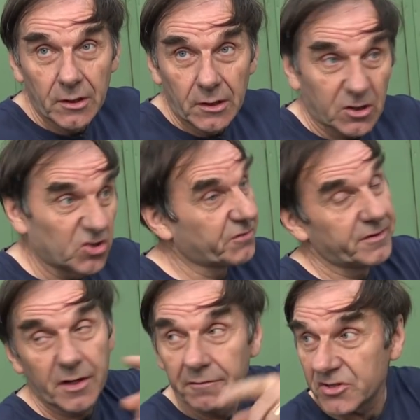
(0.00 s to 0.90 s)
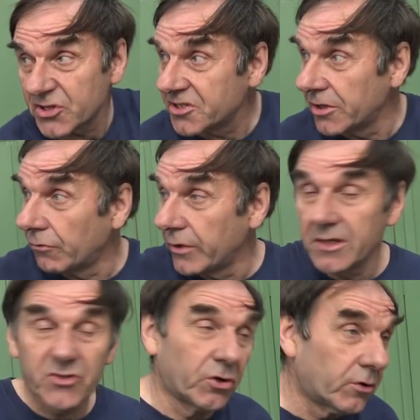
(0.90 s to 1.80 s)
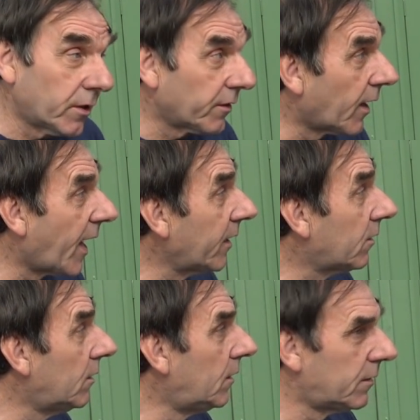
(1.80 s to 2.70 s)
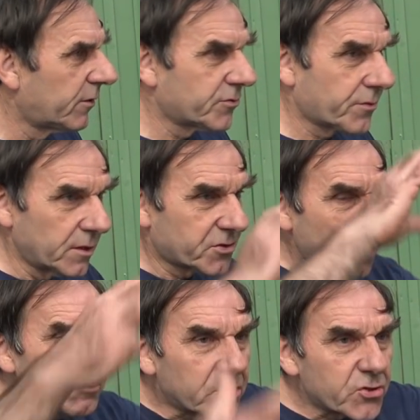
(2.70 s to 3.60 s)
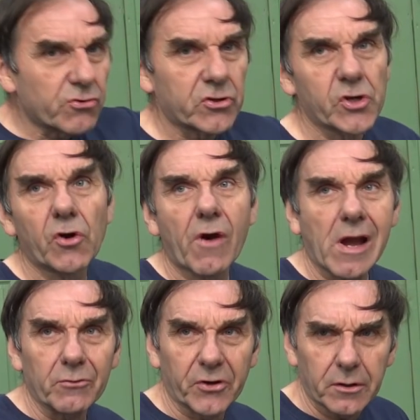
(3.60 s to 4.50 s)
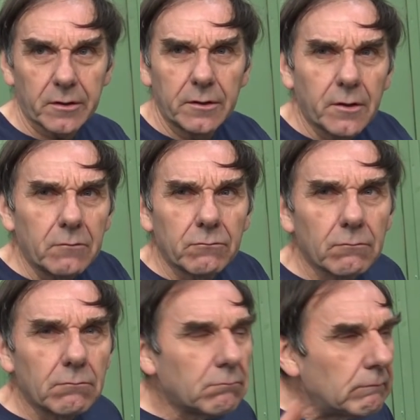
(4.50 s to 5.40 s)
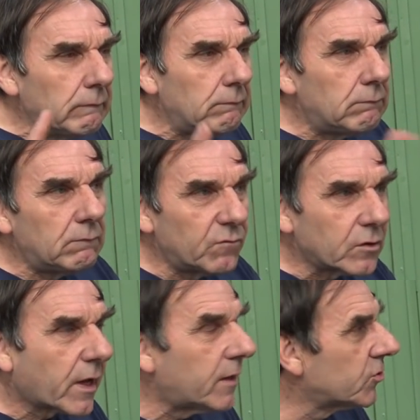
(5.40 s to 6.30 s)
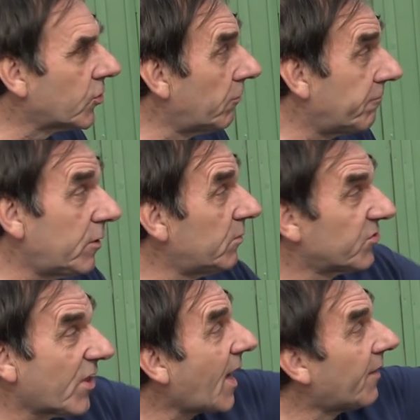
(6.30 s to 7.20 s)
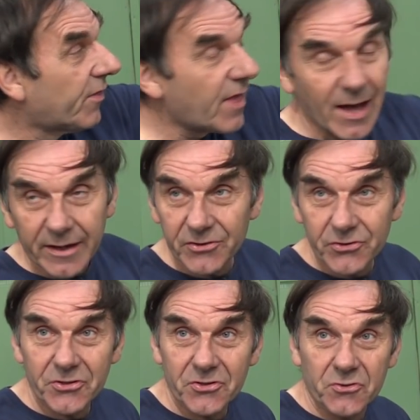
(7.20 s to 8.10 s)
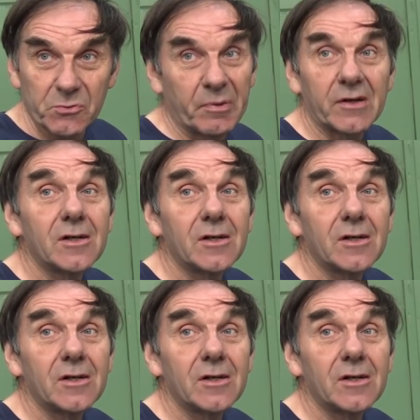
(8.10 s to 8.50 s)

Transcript: Because if you sit in the rear turret of the Lanc, there's so much structure around you, you don't get as good a view as that. That is just superb.